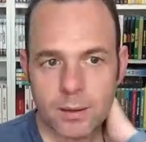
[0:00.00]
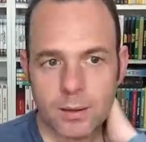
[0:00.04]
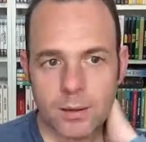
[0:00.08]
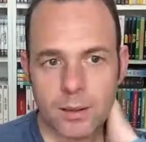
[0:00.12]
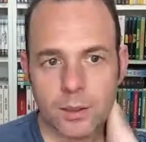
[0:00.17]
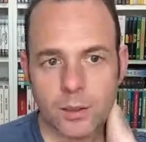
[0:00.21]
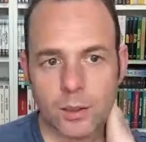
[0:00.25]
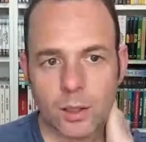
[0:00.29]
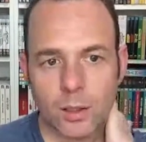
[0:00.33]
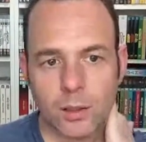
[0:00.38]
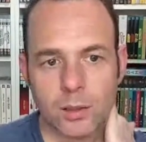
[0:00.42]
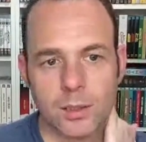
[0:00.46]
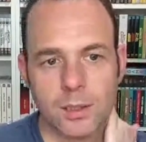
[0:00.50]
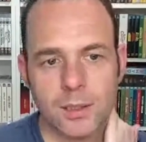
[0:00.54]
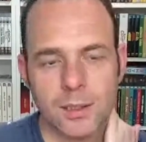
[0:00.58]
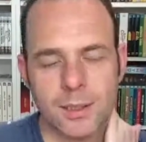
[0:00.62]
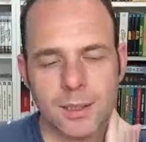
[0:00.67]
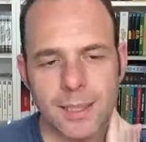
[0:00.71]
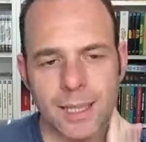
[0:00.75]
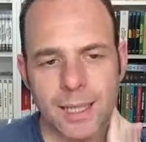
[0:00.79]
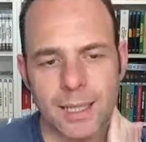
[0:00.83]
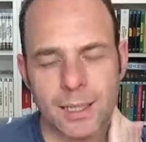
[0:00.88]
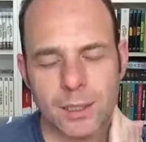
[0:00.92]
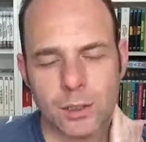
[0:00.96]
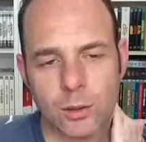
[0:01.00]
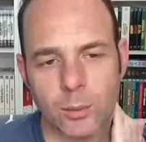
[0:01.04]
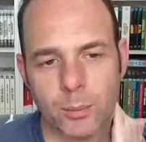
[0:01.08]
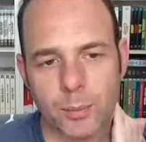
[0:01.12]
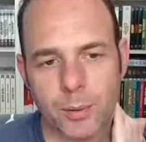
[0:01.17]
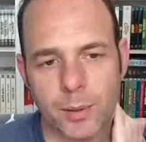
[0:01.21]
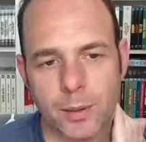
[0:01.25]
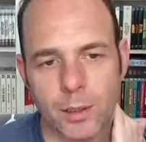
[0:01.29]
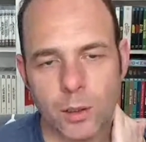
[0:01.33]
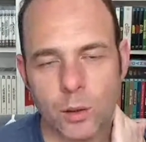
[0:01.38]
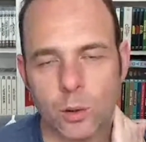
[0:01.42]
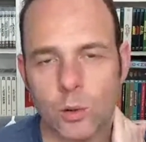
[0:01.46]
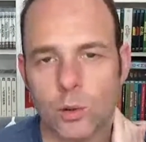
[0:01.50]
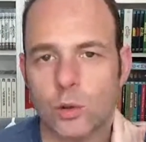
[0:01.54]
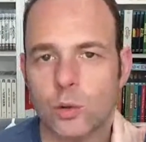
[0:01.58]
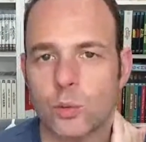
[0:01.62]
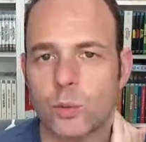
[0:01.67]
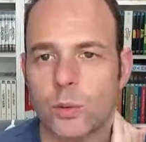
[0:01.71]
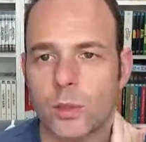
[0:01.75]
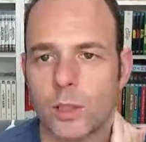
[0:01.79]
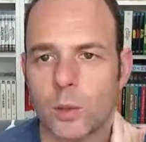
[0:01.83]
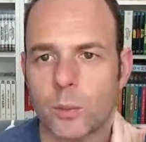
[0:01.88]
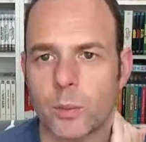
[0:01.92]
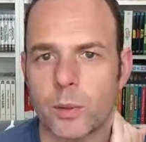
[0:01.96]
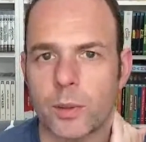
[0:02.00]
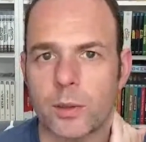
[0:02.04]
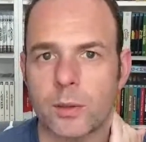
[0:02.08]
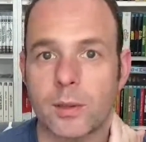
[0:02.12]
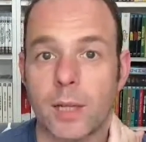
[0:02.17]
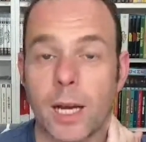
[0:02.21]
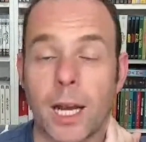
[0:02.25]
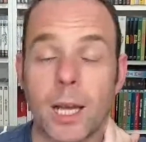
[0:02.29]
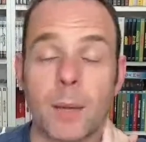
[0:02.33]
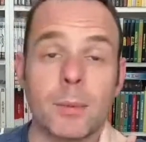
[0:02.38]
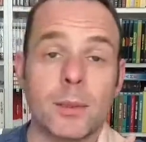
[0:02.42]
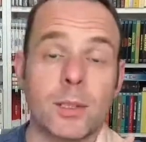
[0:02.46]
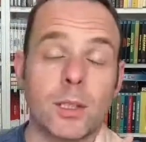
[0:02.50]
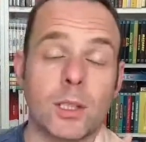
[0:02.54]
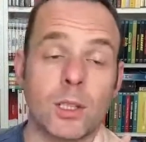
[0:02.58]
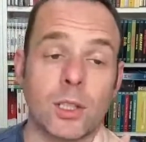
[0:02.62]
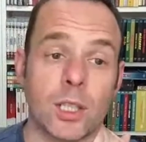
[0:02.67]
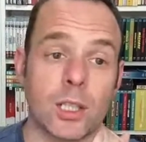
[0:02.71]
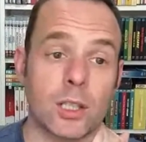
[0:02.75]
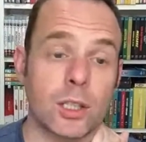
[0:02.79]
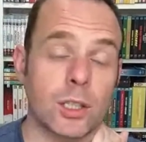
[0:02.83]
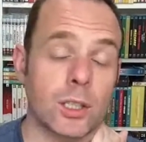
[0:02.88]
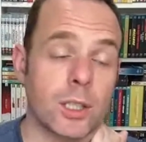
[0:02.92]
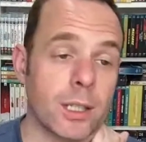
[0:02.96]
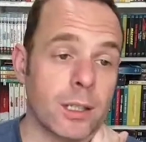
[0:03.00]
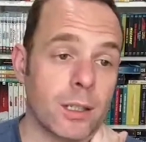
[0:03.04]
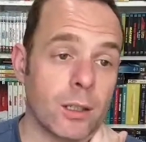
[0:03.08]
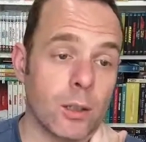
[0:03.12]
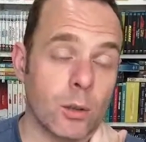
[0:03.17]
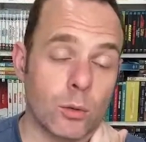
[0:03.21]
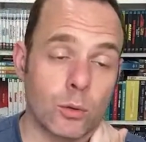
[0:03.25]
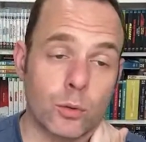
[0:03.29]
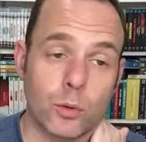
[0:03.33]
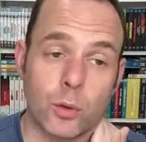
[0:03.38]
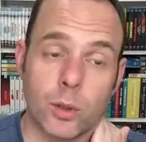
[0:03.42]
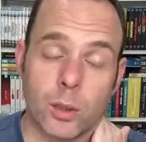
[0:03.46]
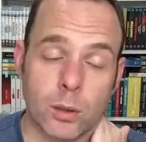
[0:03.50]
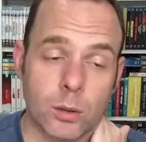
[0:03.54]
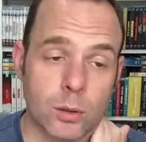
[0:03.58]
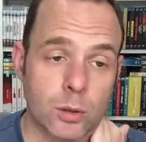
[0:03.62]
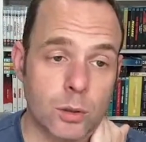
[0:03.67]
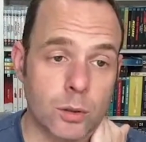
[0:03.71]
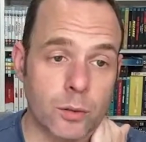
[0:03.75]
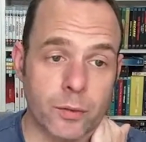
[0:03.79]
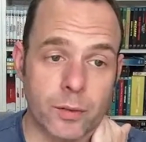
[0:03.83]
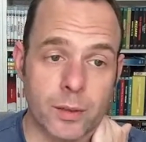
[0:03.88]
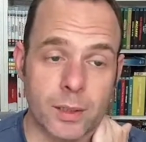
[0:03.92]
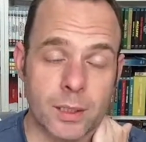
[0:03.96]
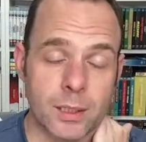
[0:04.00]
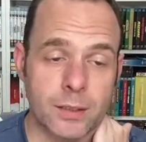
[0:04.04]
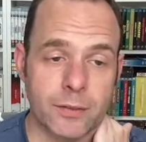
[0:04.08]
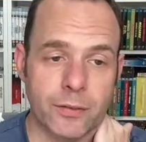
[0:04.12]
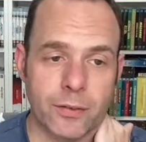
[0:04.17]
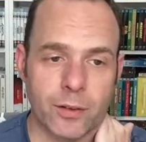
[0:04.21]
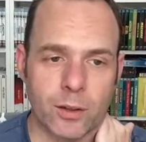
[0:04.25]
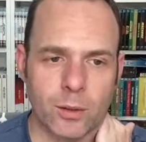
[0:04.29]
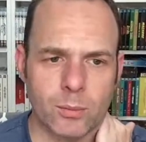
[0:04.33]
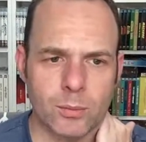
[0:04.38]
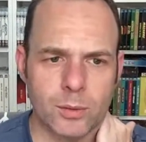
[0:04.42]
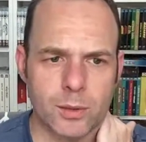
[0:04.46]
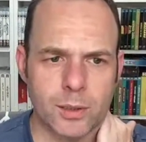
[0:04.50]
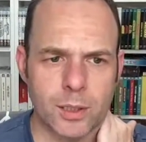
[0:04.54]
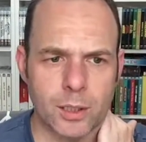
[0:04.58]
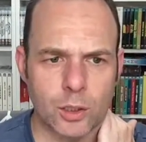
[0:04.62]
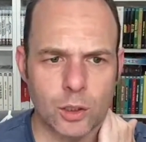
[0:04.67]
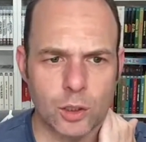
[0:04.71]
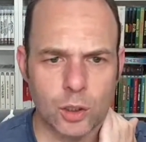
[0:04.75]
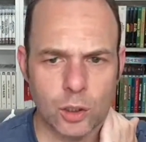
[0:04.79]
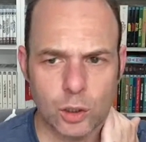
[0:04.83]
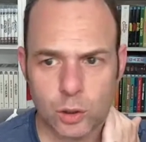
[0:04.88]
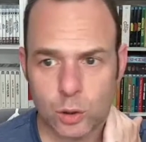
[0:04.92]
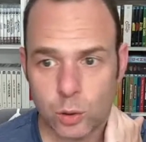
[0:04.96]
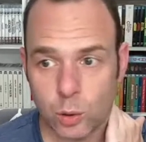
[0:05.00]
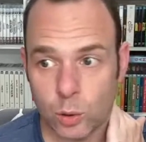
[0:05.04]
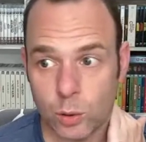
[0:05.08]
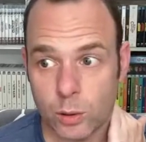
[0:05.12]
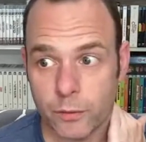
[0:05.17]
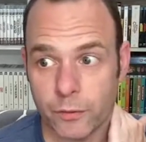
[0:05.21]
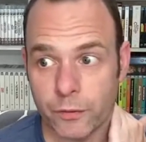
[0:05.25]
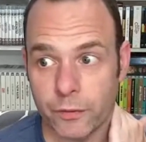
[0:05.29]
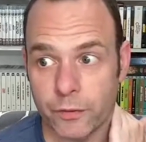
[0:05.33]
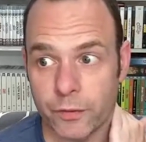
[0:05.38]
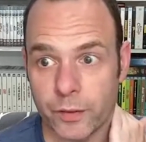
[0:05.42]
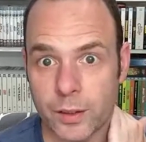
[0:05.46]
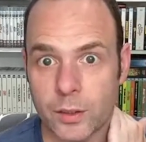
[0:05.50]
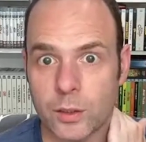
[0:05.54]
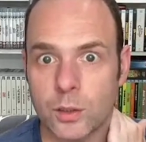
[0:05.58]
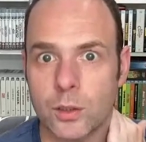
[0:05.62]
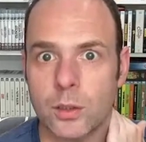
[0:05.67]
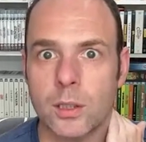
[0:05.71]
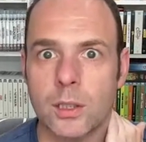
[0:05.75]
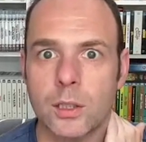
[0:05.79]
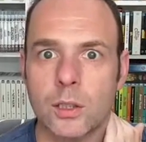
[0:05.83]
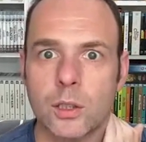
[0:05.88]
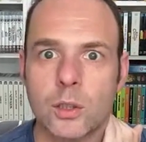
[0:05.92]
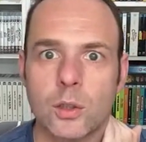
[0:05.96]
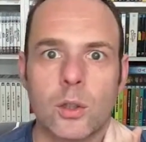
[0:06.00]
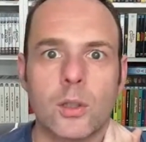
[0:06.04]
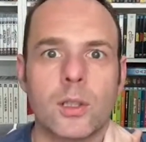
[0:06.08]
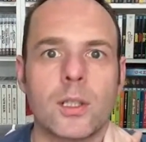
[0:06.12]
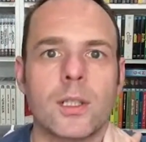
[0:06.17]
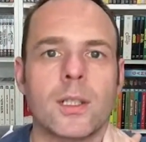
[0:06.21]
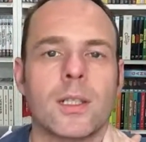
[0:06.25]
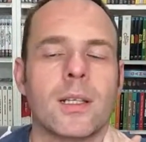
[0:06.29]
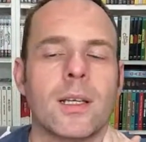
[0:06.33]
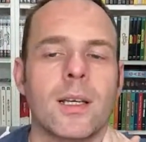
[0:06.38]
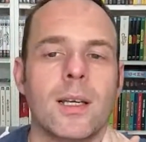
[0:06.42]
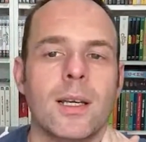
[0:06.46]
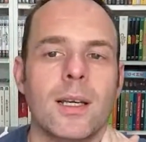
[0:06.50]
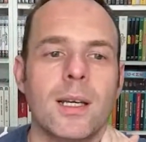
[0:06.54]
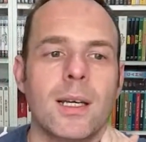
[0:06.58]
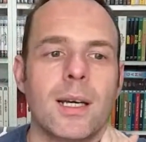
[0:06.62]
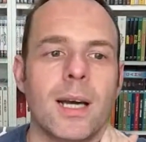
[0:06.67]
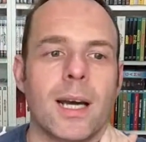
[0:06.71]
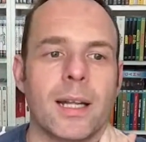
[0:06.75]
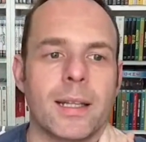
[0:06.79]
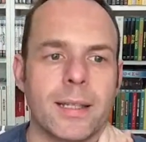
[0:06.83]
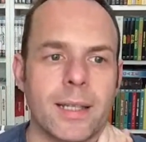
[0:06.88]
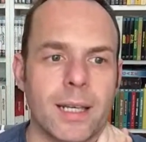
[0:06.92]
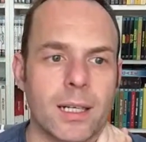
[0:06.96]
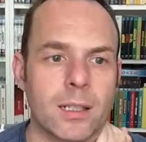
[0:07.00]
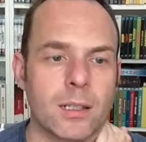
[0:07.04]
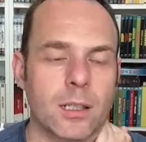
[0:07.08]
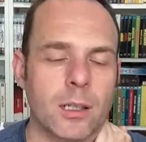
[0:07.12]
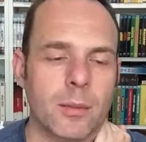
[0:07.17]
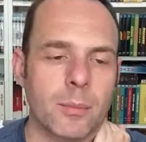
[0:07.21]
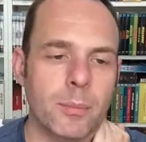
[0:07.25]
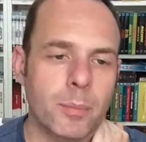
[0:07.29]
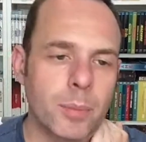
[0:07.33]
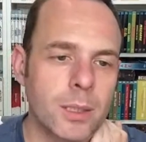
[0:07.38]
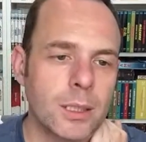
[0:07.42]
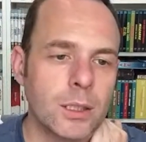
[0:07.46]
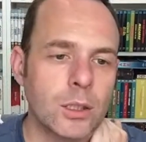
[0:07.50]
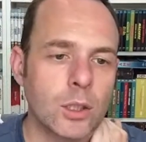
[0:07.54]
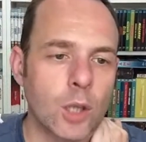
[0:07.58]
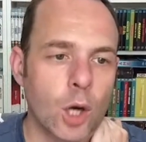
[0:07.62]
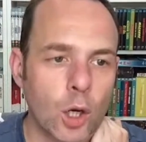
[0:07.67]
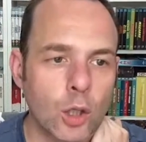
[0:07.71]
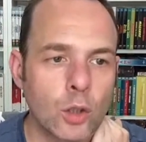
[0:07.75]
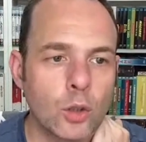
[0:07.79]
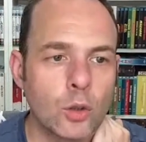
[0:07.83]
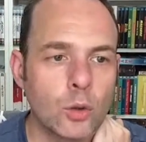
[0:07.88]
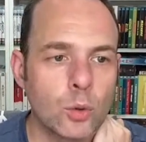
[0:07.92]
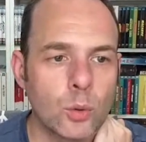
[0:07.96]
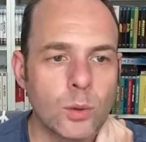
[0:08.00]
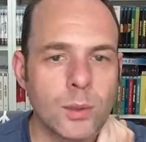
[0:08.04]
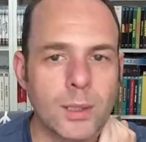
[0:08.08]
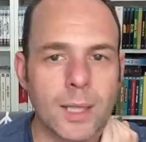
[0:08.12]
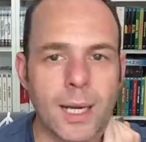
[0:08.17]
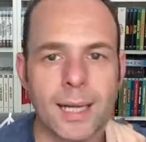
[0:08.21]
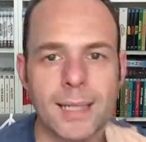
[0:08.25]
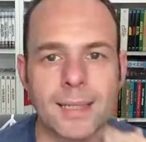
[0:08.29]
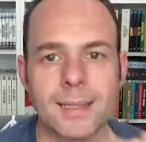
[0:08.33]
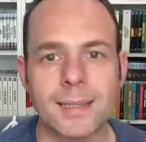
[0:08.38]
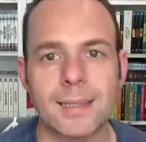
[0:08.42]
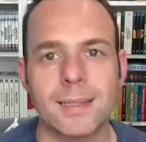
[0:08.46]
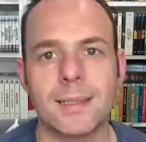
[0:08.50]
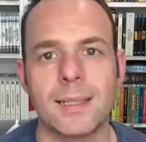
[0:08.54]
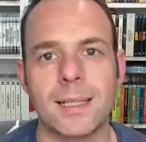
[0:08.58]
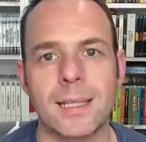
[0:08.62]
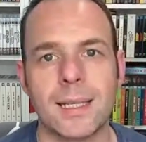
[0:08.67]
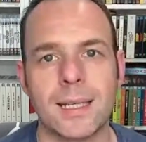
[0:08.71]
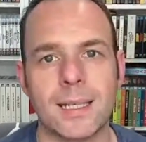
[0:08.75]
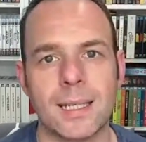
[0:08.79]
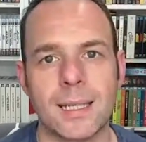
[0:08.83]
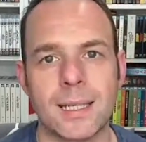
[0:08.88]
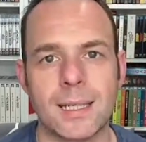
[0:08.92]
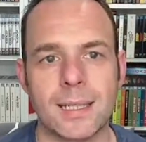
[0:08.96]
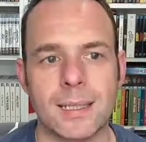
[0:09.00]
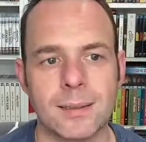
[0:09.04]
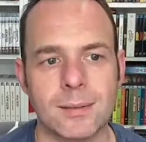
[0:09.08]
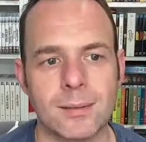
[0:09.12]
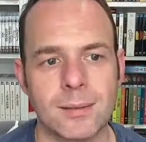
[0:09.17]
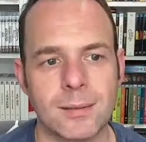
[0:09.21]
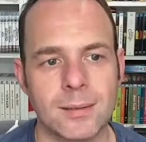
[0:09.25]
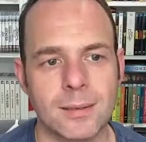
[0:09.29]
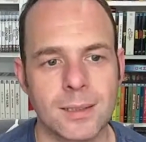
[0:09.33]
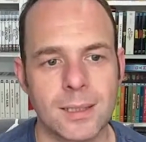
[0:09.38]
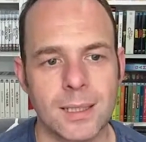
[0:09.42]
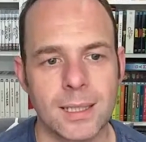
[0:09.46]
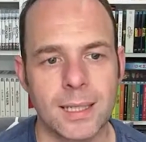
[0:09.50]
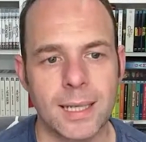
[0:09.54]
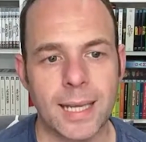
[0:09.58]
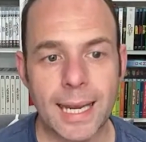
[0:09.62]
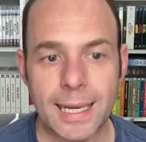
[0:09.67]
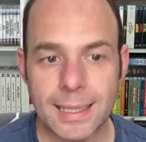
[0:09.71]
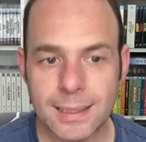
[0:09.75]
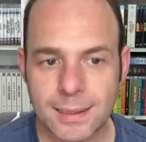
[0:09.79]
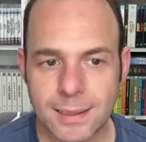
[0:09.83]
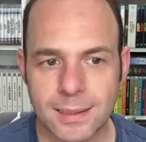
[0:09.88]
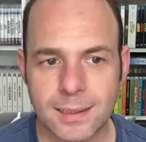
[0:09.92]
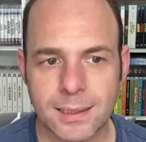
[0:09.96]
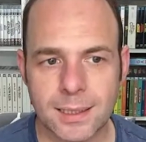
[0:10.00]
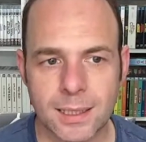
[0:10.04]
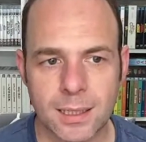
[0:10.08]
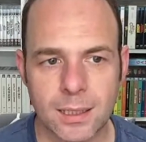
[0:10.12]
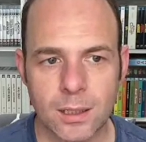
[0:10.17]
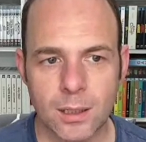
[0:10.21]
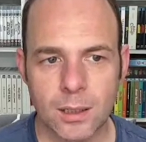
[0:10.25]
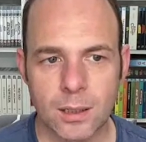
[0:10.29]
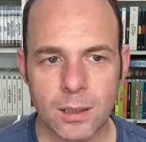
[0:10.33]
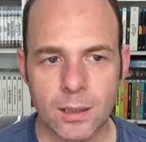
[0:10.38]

Sulzkin set is something that looks really weird. I would suggest checking out trailers of these films. They just look visually stunning and they are a complete unknown entity.